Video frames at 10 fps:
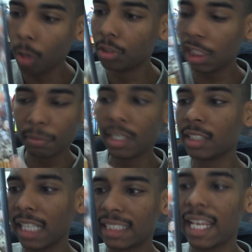Just
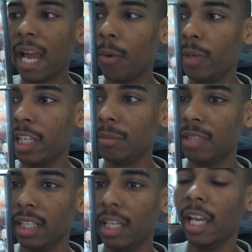because it has Cat
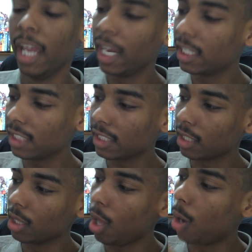Williams in it, and because it has
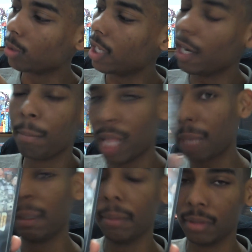a long line of
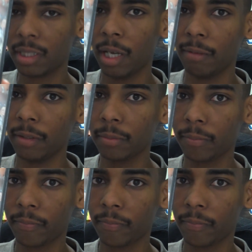black people on the cover.